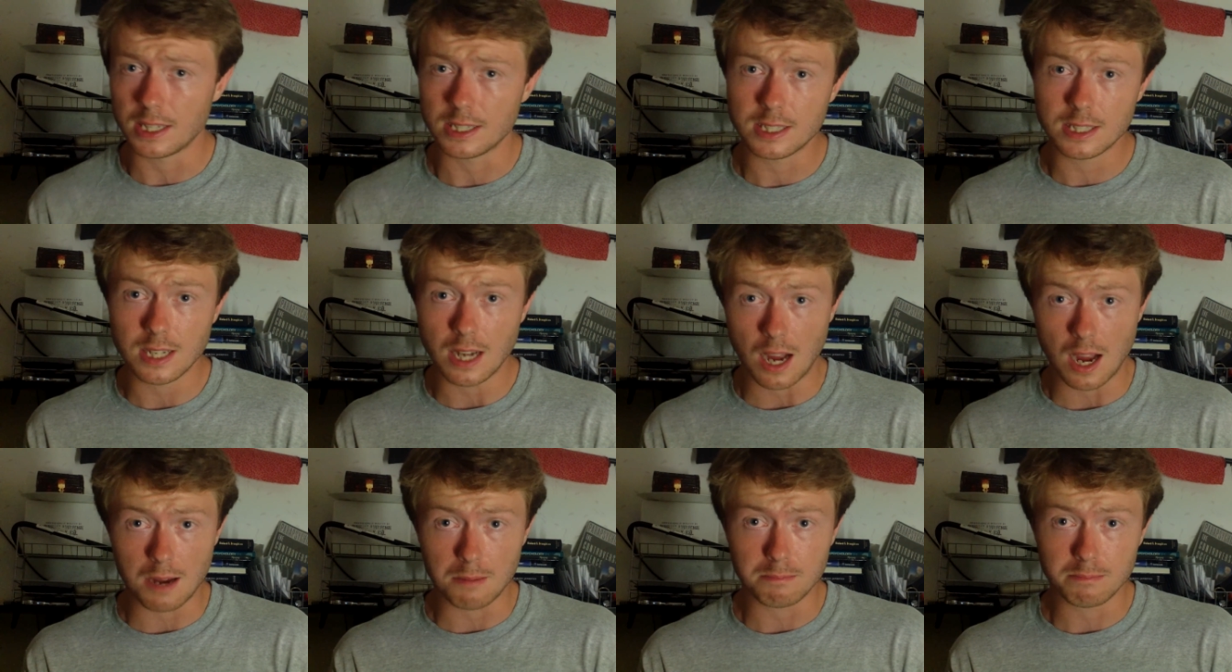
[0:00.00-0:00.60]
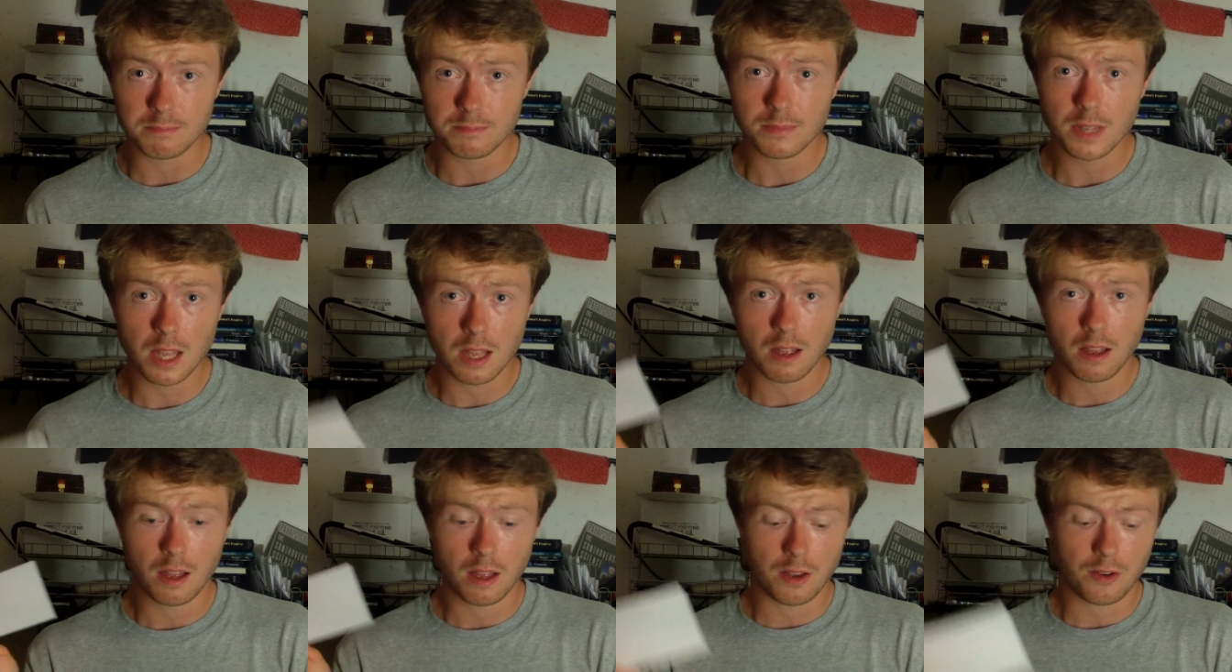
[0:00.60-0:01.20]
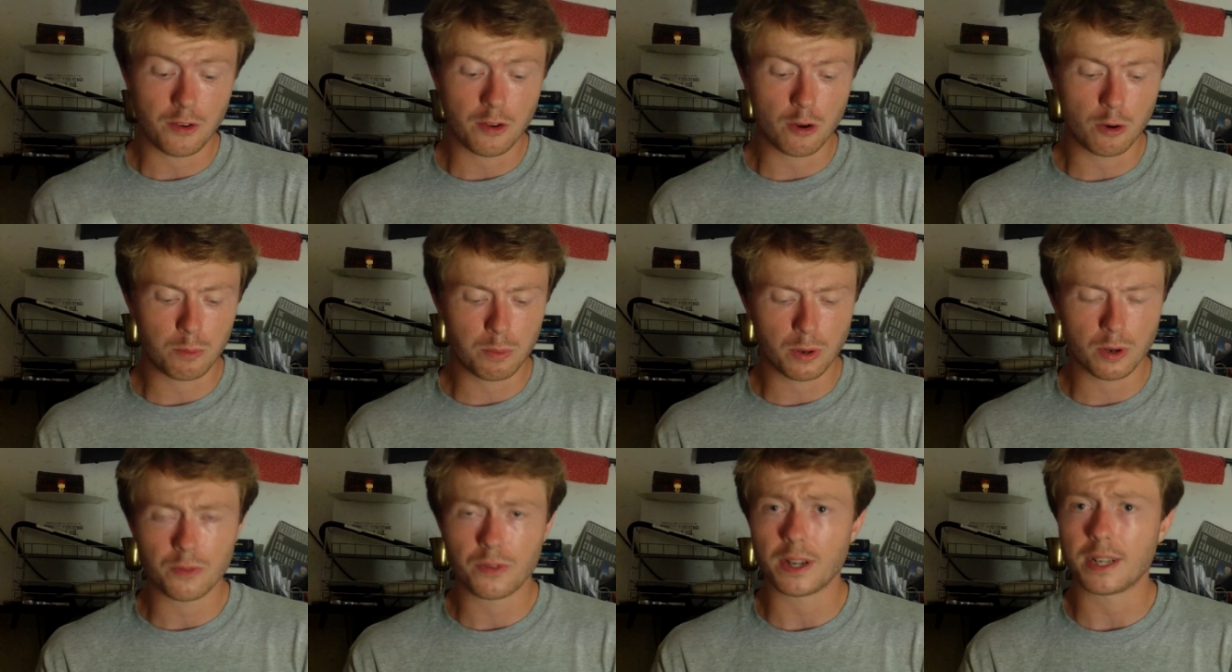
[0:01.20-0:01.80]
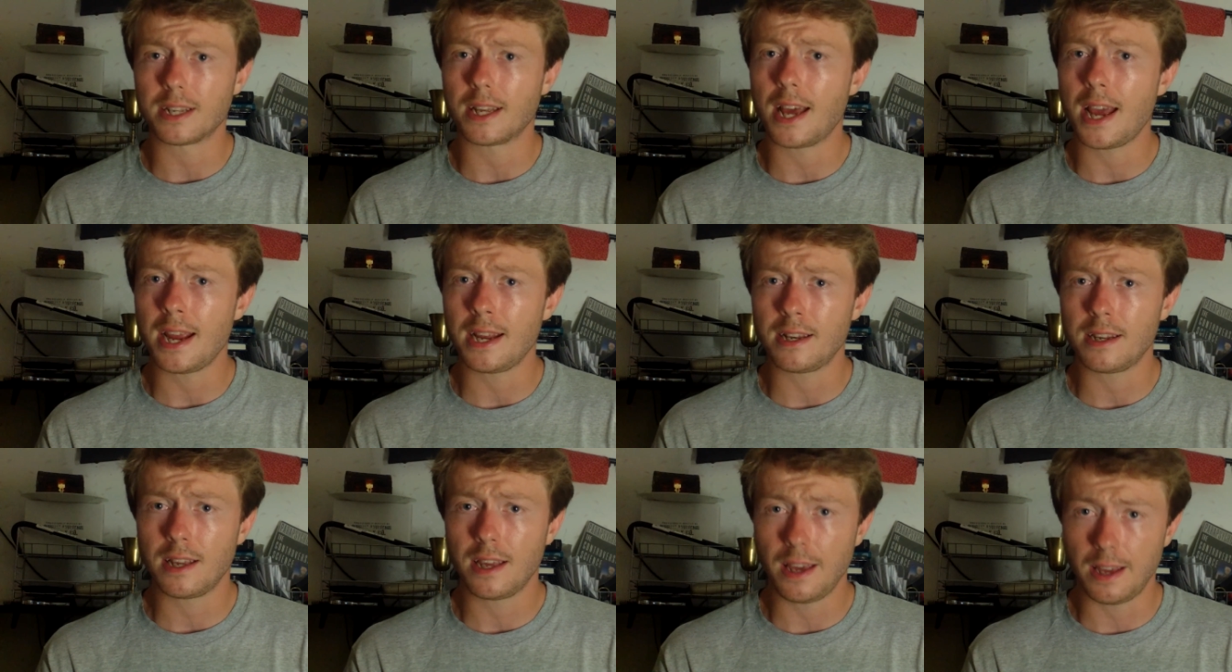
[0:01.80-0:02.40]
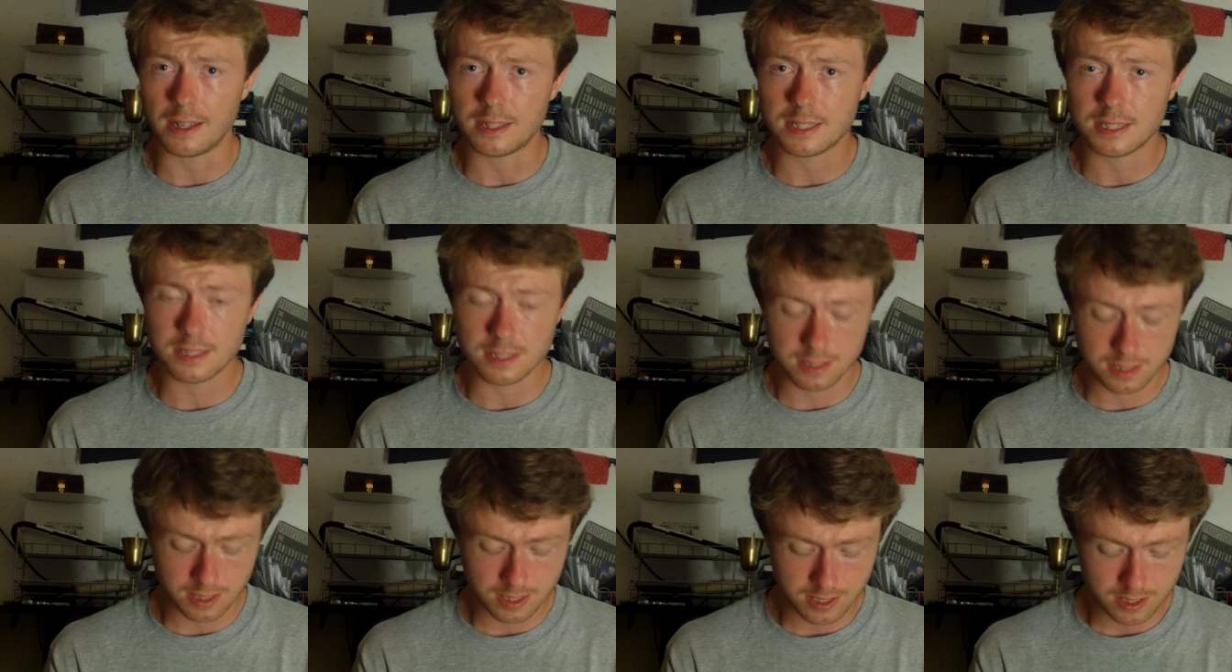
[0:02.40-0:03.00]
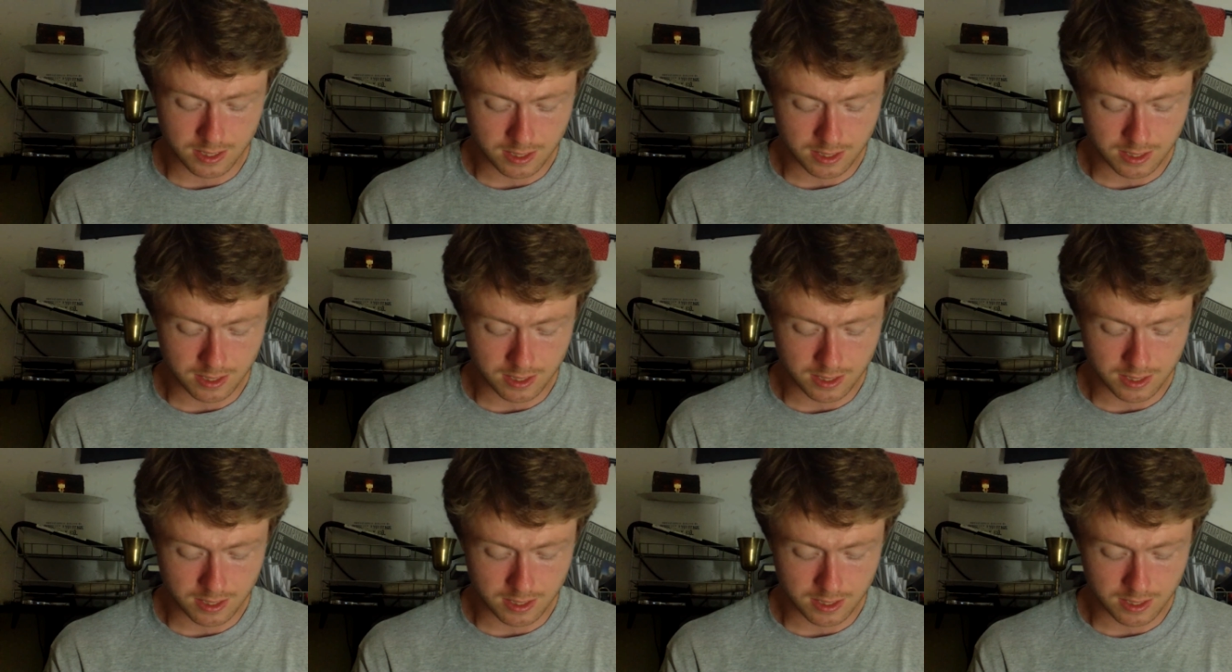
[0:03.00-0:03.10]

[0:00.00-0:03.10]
this time. No perfect eight hits.